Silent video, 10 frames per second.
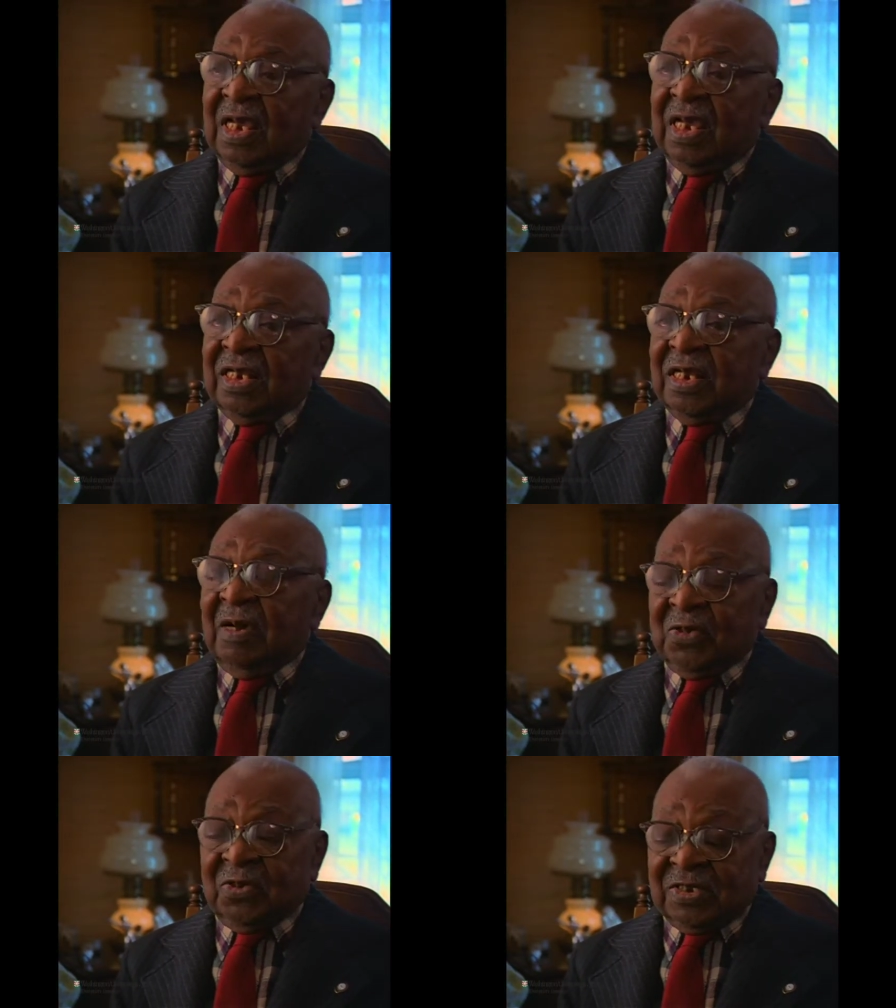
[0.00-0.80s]
and
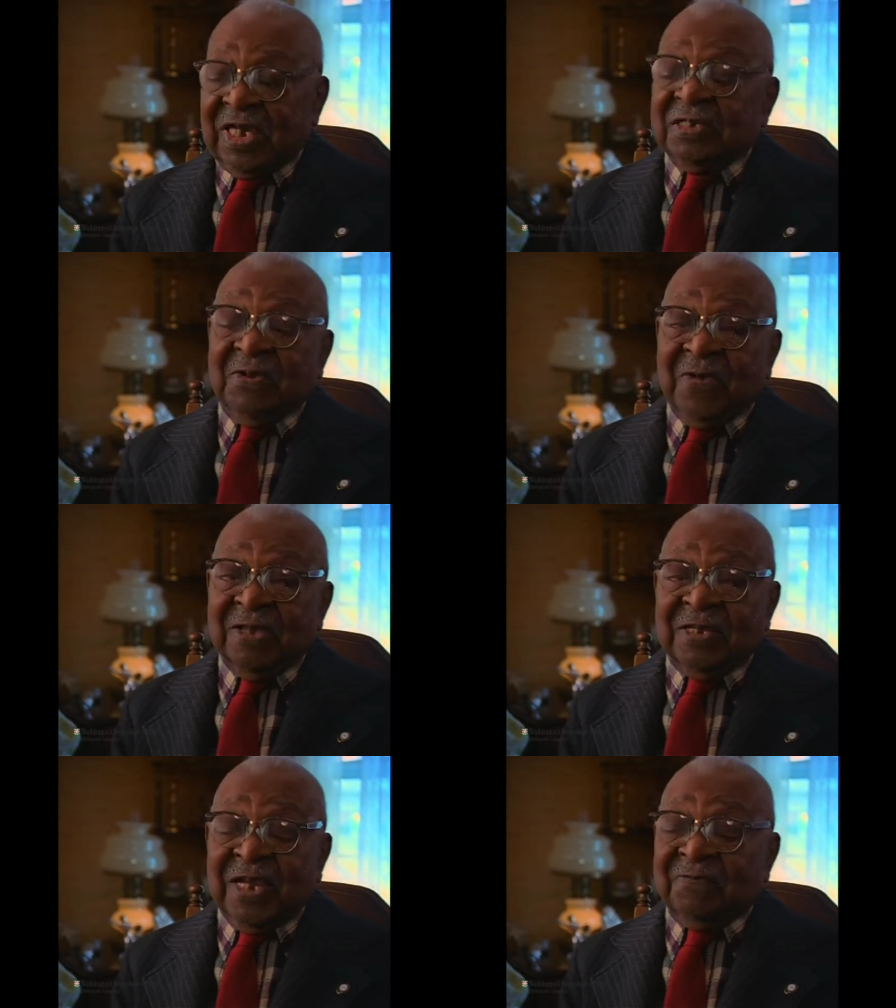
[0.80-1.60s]
I'm gonna get
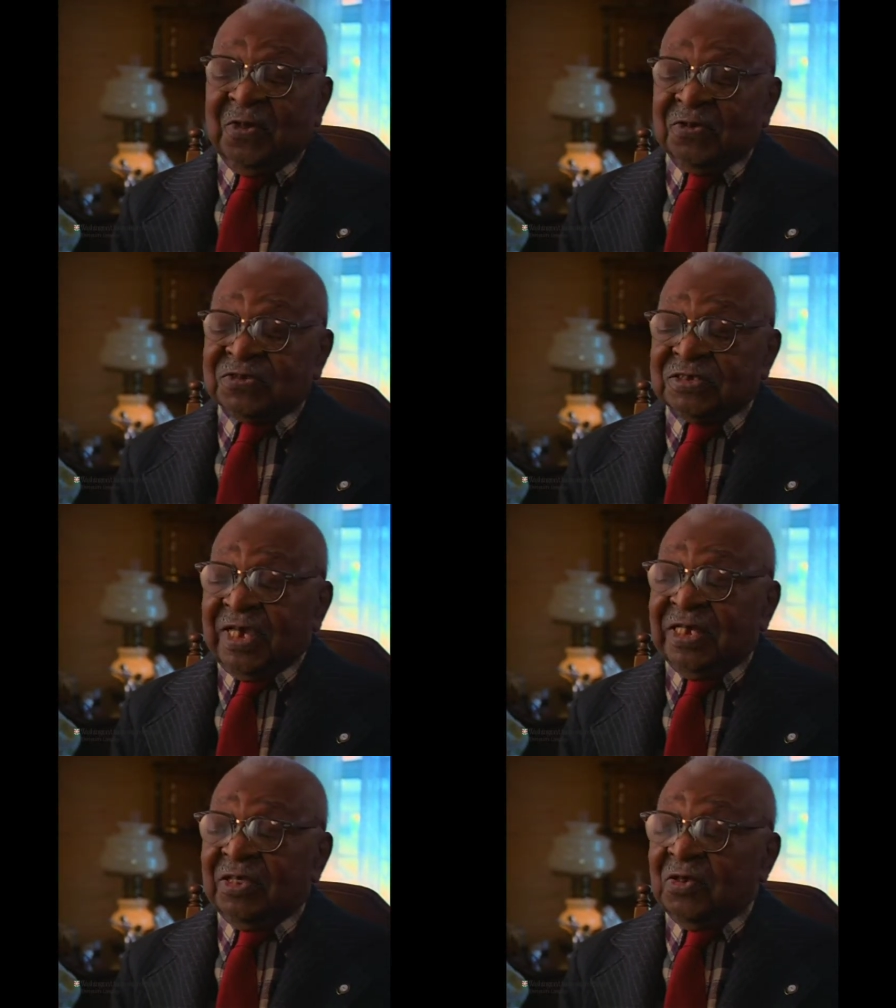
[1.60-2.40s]
the If those
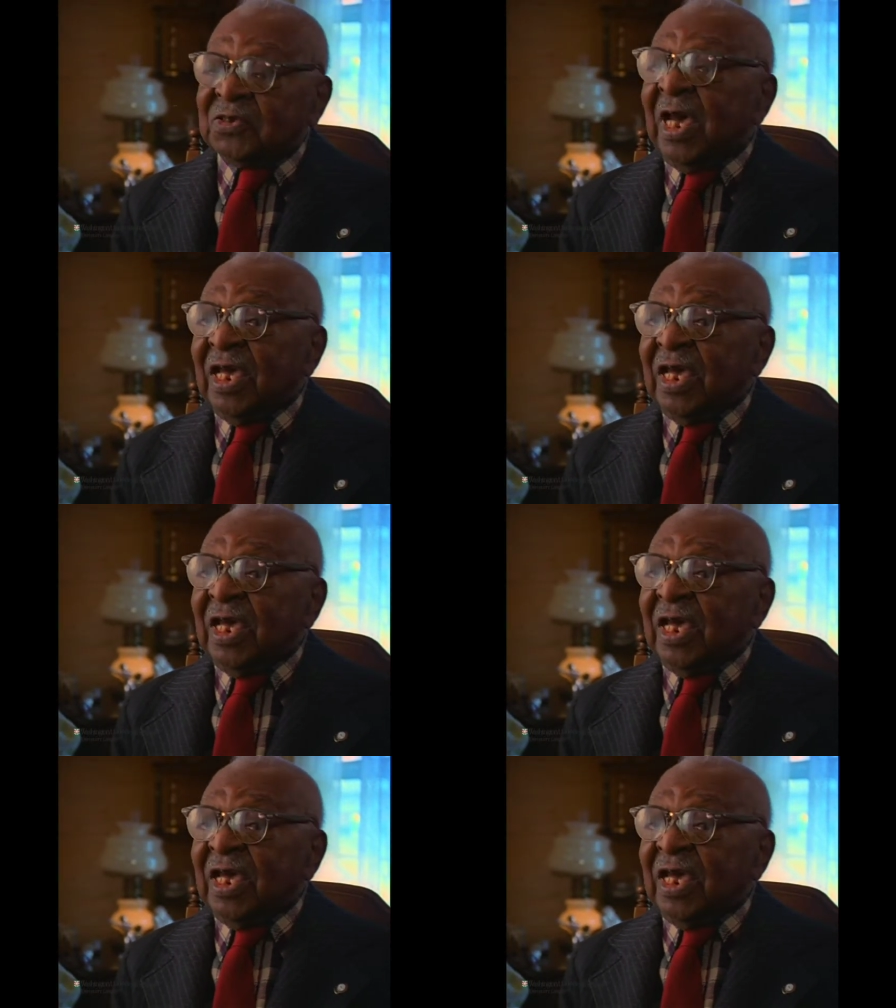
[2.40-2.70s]
any of those